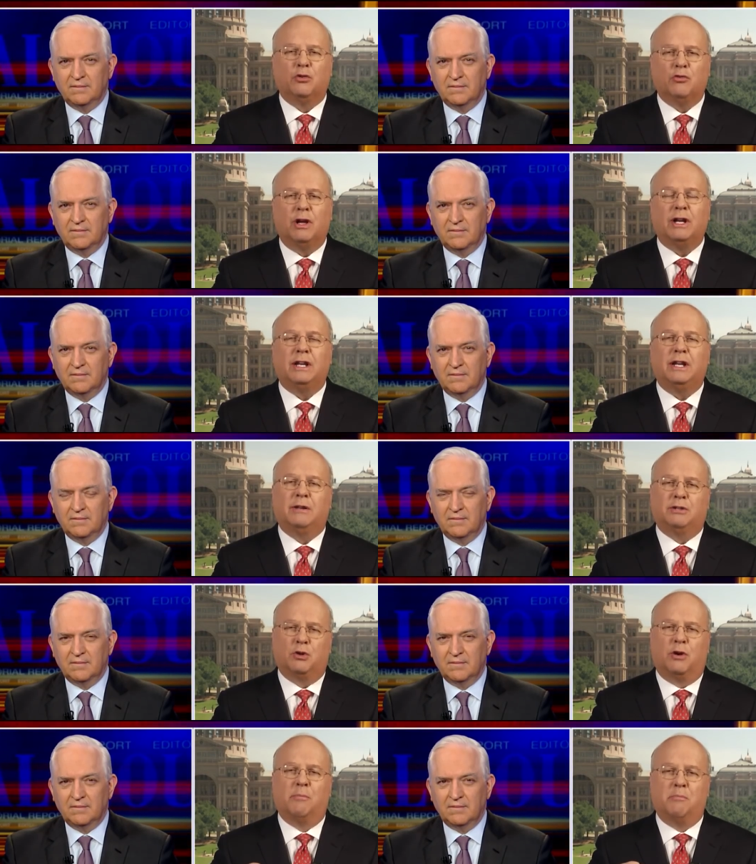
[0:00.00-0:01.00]
Speaker 1: you're running in
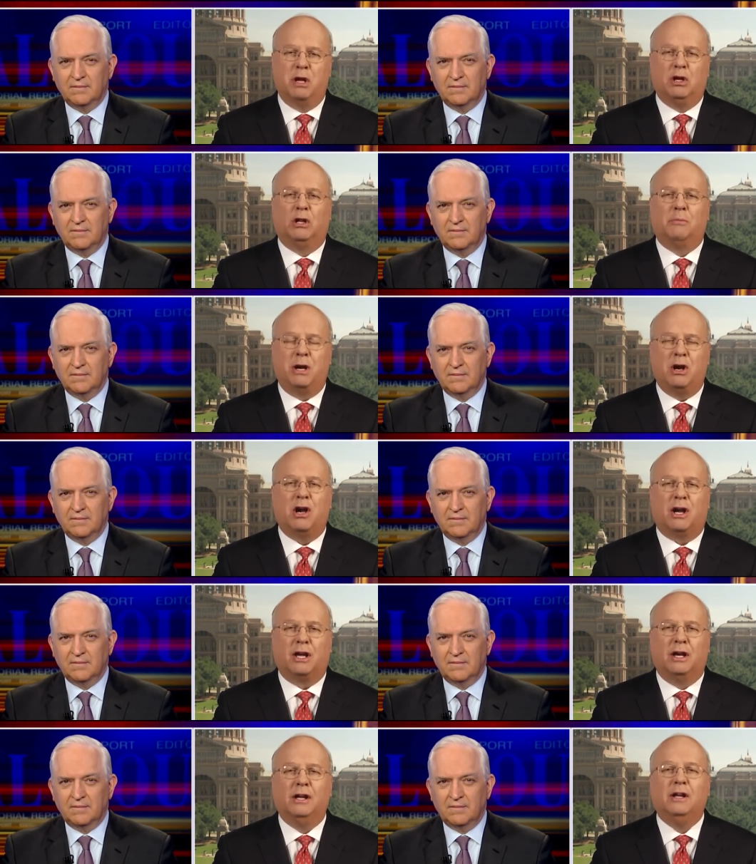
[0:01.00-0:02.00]
sort of middle
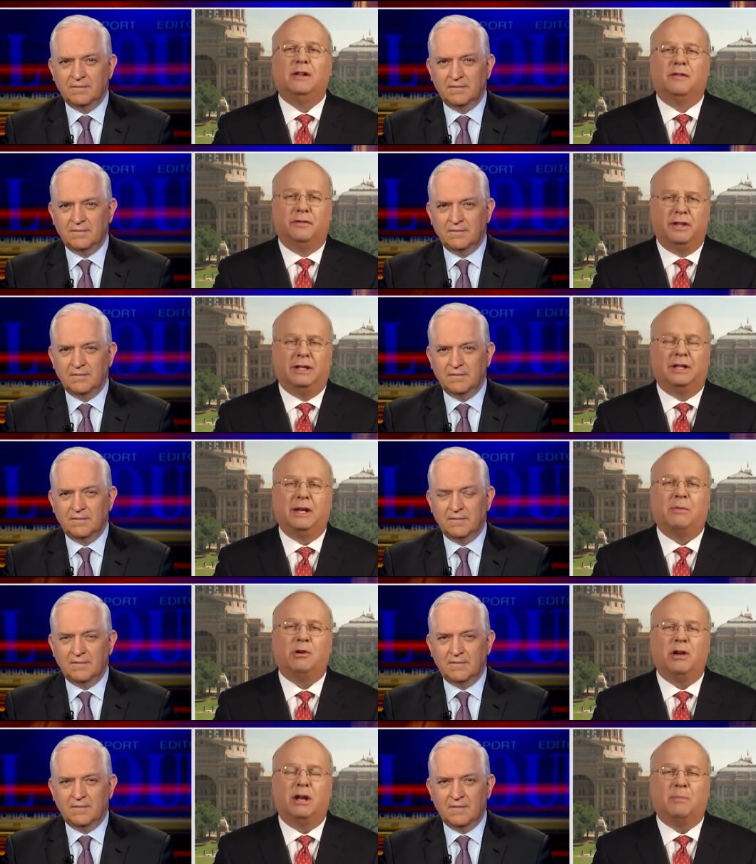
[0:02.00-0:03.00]
America, then the
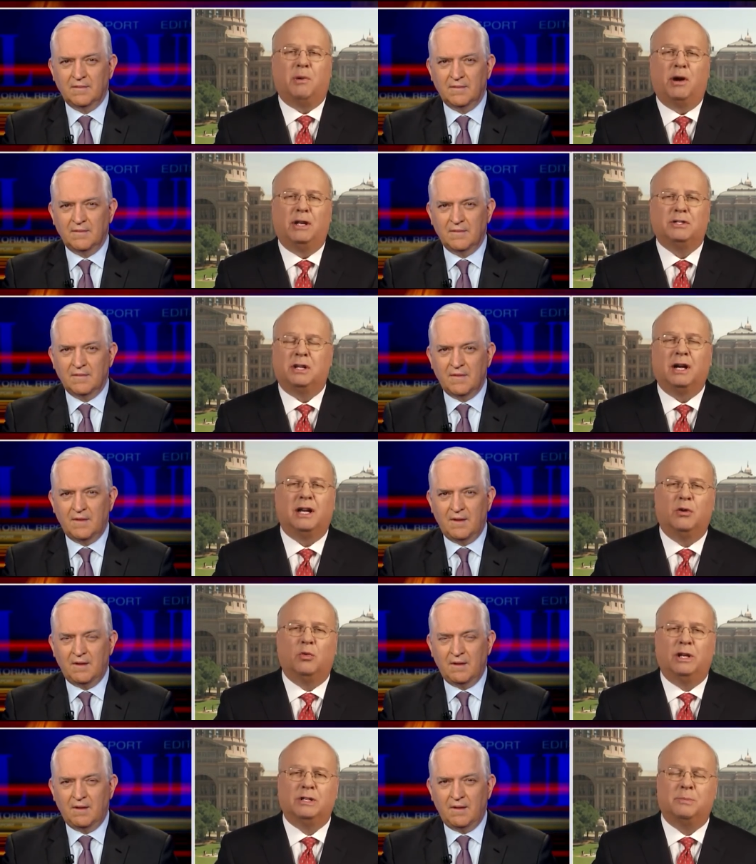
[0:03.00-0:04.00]
Democratic Party is not going
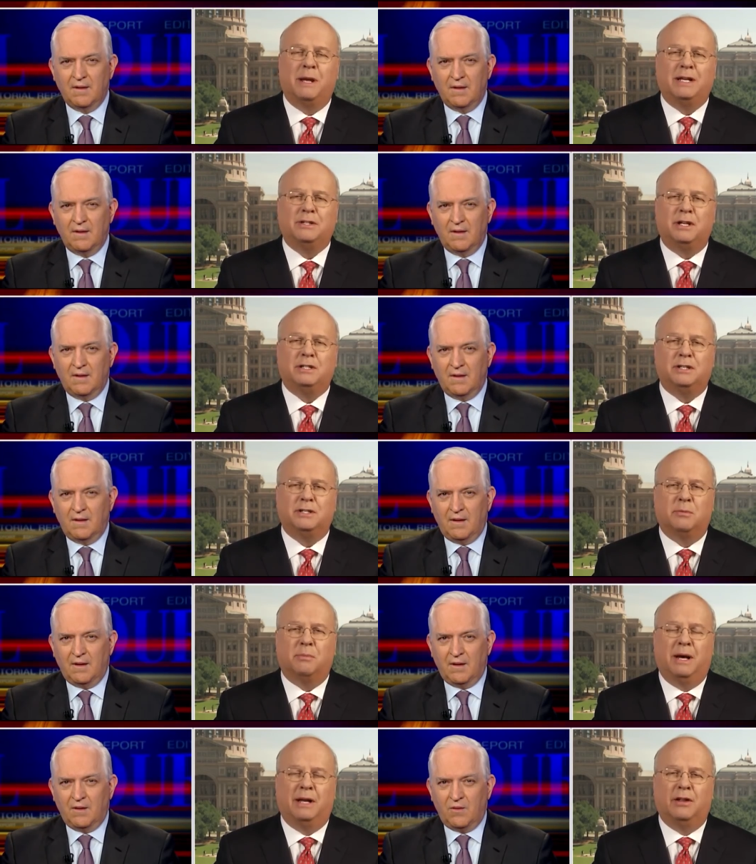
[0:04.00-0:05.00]
to win as many seats as
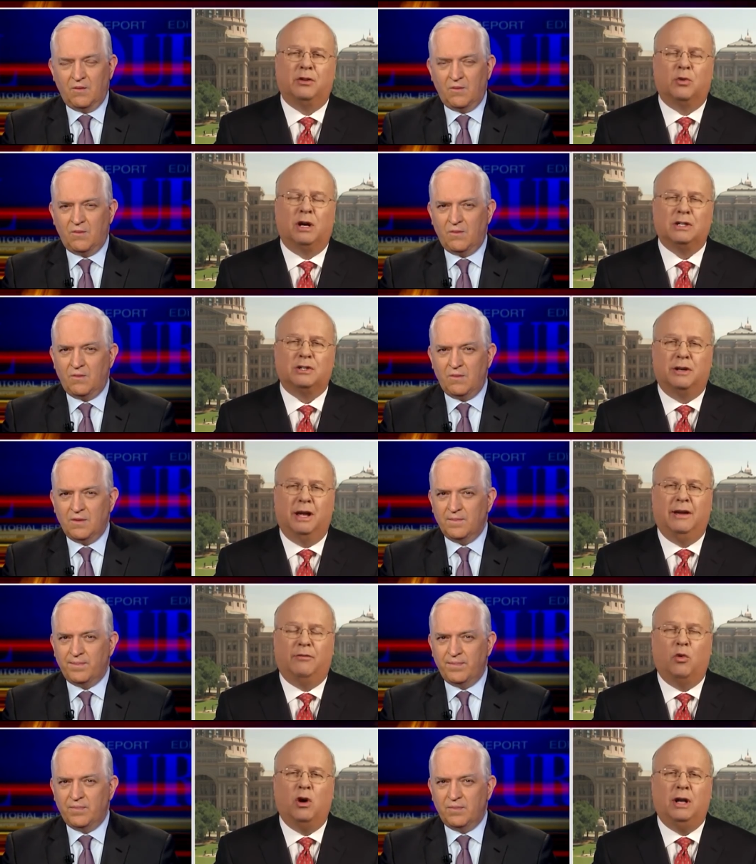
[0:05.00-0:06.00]
it might otherwise
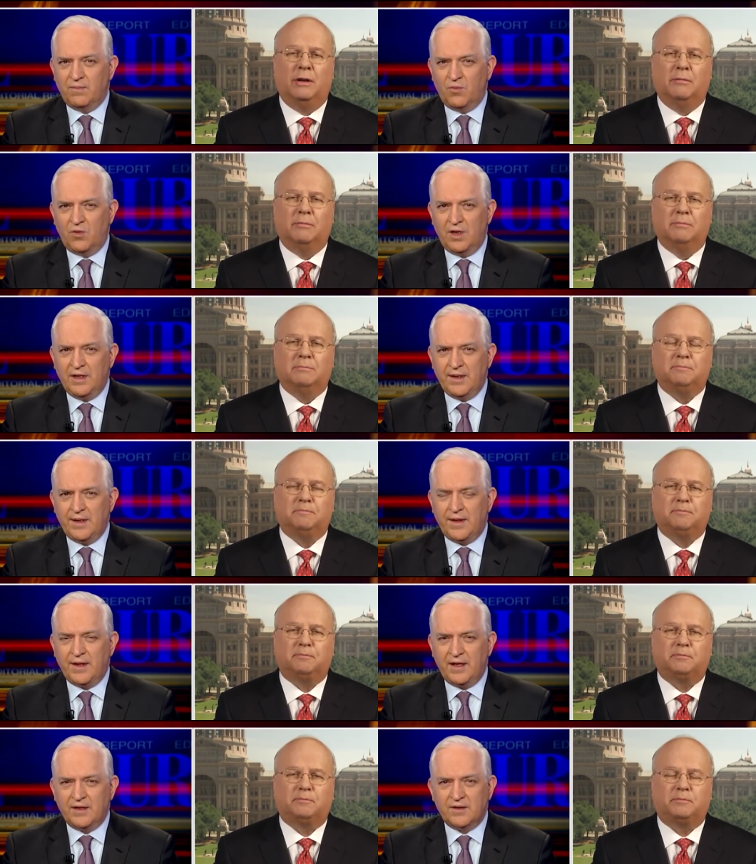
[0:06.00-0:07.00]
have
Speaker 2: won. One of the
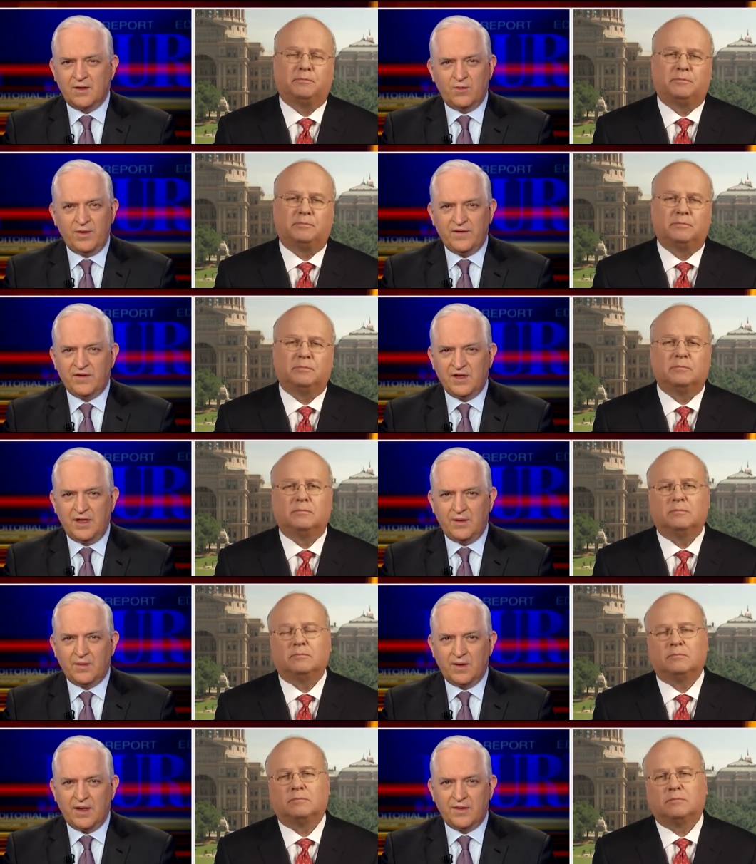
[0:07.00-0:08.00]
things, though, we've seen
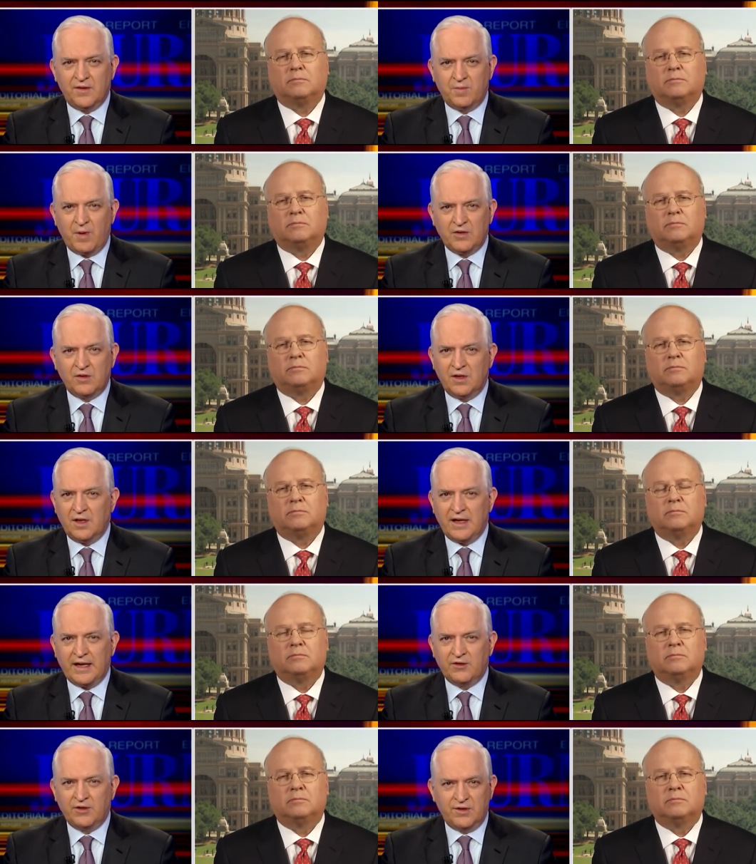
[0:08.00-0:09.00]
throughout the special
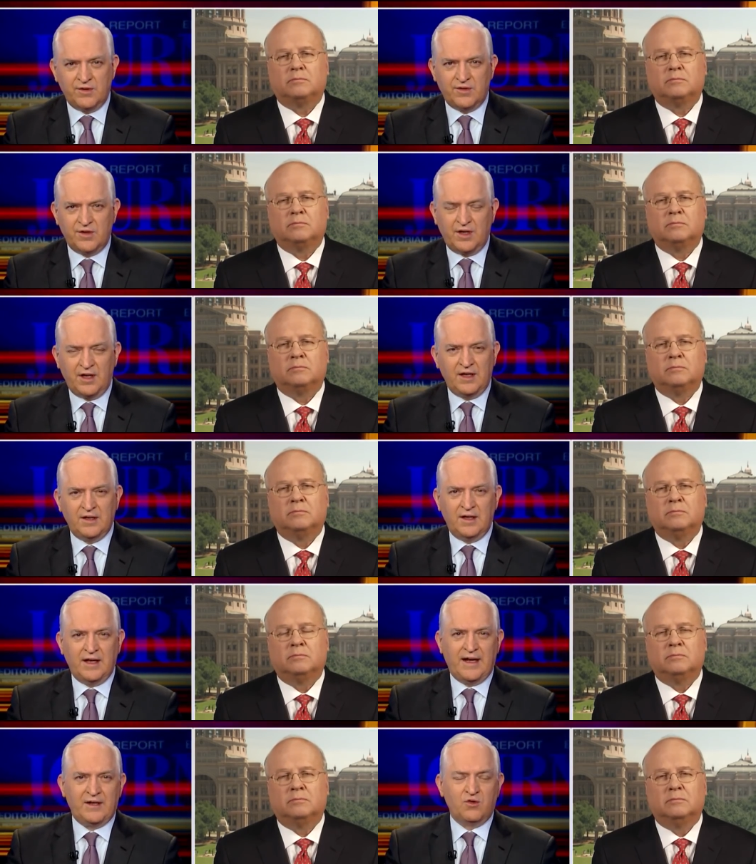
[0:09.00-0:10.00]
elections uh, in the
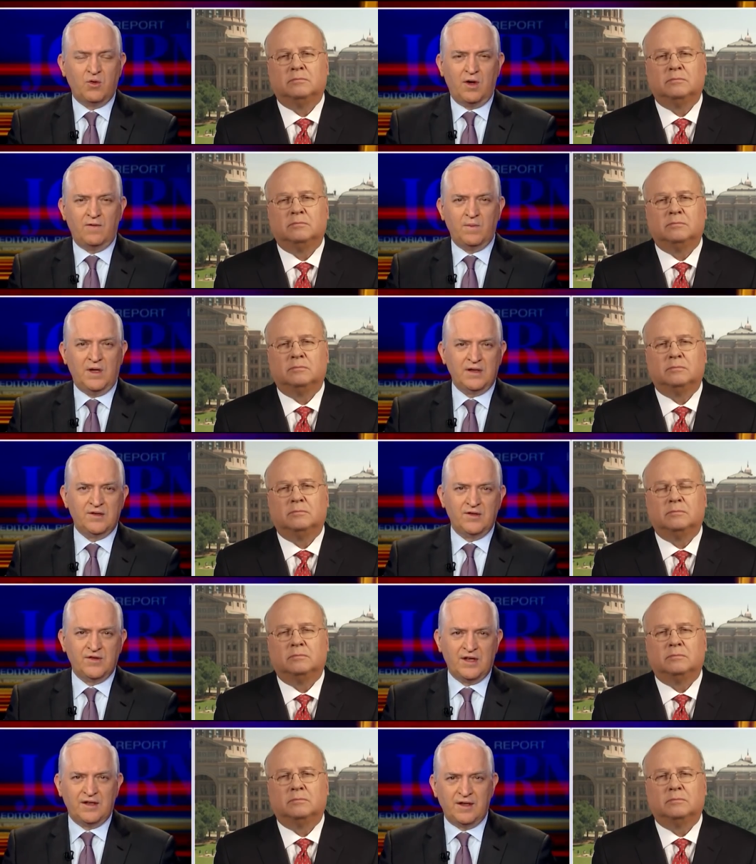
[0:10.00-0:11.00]
last 12 months
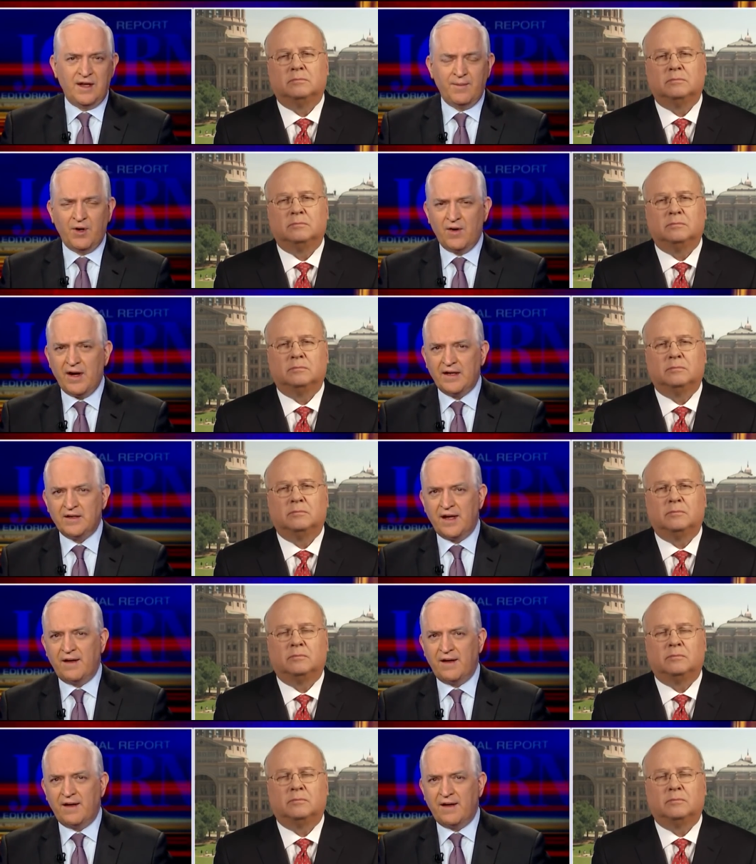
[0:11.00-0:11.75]
is that the Democrats